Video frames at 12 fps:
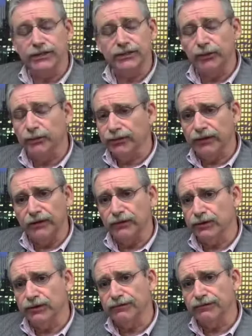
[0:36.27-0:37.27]
don't think
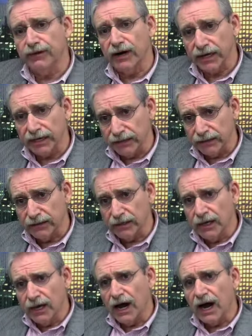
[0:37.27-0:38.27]
you can find
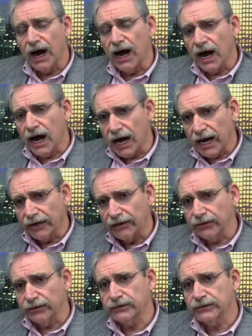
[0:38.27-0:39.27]
a
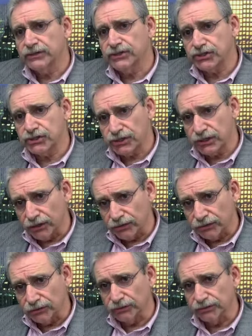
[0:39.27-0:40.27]
higher
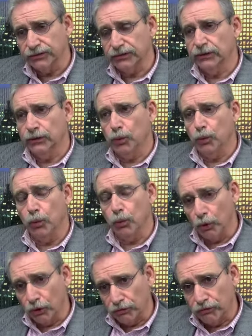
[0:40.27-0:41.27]
skilled
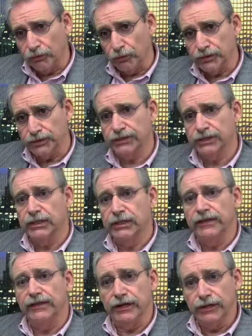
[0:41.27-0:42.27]
workforce
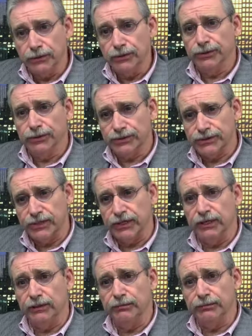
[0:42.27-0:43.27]
than New York
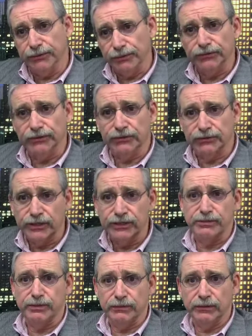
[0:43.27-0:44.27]
City building
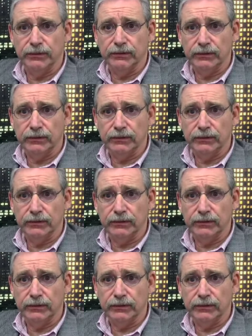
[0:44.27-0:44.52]
tradespeople.